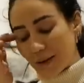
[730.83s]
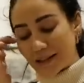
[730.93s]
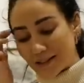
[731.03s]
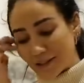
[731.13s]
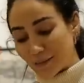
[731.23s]

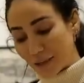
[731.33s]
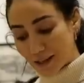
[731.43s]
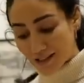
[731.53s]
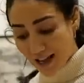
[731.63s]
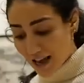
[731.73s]
Spencer's
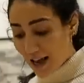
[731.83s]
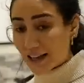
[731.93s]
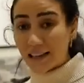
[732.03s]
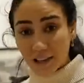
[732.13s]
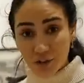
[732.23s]
because I
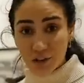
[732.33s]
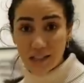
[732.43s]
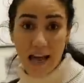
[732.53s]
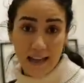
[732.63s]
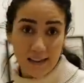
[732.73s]
can
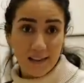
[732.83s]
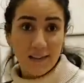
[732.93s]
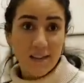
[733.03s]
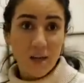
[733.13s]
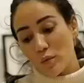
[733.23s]
understand
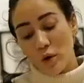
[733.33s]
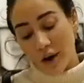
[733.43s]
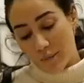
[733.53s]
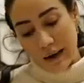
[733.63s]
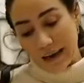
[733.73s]
what
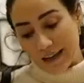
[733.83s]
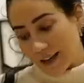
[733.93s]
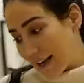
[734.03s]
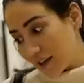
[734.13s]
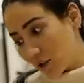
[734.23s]
I'm buying
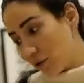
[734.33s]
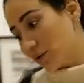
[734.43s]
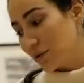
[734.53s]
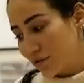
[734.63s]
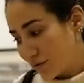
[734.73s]
and I
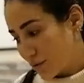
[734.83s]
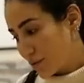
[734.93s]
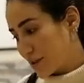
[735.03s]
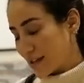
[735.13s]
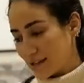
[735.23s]
know the
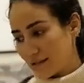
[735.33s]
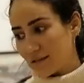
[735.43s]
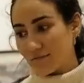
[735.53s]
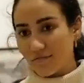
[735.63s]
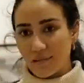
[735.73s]
food and
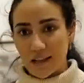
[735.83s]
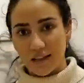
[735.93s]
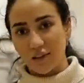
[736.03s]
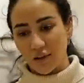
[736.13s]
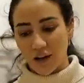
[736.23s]

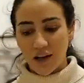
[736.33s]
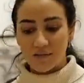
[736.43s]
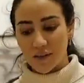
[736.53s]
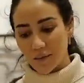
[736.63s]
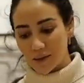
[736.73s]
like, you know, have
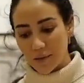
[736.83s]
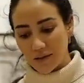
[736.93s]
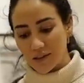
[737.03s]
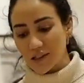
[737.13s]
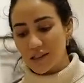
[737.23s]
some
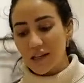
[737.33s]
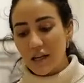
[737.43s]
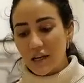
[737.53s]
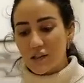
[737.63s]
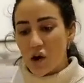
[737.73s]
experience.
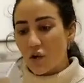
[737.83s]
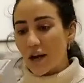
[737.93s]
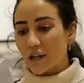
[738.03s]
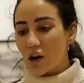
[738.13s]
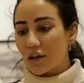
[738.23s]
So
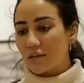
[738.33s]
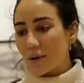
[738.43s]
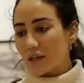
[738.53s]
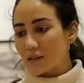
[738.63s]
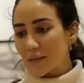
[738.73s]
I got the
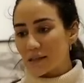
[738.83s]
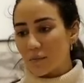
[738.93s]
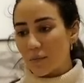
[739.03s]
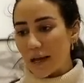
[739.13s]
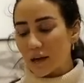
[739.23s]
Marks and Spencer
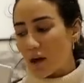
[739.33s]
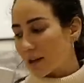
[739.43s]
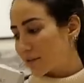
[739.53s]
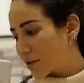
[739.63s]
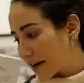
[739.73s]
Black
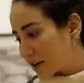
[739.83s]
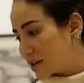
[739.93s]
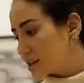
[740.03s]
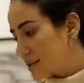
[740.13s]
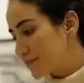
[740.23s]
Olive
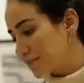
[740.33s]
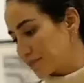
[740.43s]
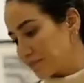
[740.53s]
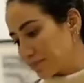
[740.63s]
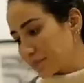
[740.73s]
Crackers.
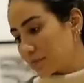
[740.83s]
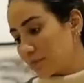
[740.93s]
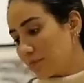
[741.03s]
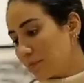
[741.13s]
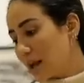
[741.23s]

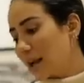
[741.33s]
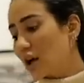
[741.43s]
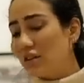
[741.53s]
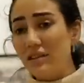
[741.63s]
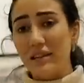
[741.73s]
I
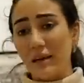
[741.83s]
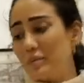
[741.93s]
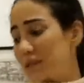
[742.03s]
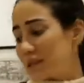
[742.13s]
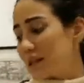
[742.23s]
got the
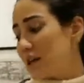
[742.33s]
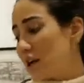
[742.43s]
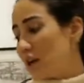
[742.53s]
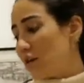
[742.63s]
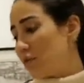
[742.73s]
dips
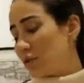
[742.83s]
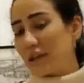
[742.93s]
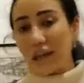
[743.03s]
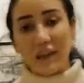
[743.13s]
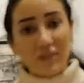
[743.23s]
for
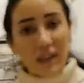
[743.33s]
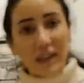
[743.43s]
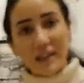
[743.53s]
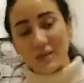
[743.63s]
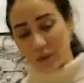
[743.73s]
the
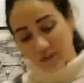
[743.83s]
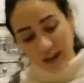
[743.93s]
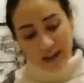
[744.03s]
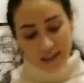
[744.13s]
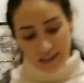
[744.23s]
evenings with
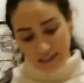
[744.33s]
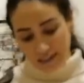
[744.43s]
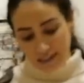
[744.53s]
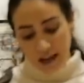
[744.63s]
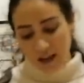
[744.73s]
friends
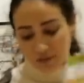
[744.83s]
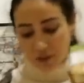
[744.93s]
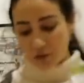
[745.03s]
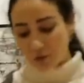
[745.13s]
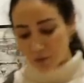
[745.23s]
and stuff, the
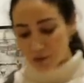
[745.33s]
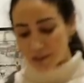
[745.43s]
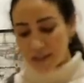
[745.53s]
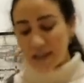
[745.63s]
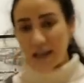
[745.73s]

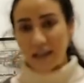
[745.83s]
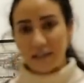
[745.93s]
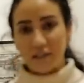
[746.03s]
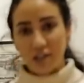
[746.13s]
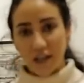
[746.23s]
hummus
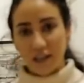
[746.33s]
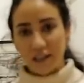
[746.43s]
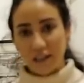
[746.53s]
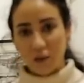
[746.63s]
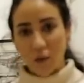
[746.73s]
and the
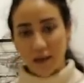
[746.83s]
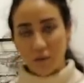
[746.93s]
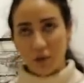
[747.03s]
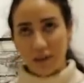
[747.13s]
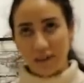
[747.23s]
chunky
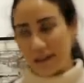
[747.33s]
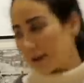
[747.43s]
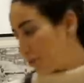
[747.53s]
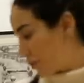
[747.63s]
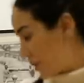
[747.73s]
guacamole
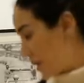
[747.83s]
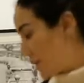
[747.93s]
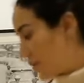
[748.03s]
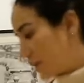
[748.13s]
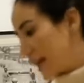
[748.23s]
dip,
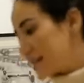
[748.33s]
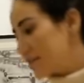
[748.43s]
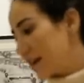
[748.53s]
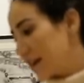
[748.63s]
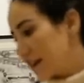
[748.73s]
though that's
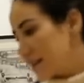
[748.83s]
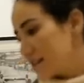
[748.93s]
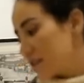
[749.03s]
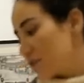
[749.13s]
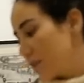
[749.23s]
very
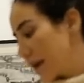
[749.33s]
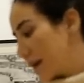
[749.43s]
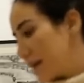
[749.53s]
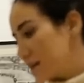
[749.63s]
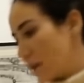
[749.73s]
easy to
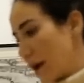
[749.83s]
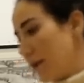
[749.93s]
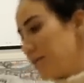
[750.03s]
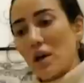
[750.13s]
make as well.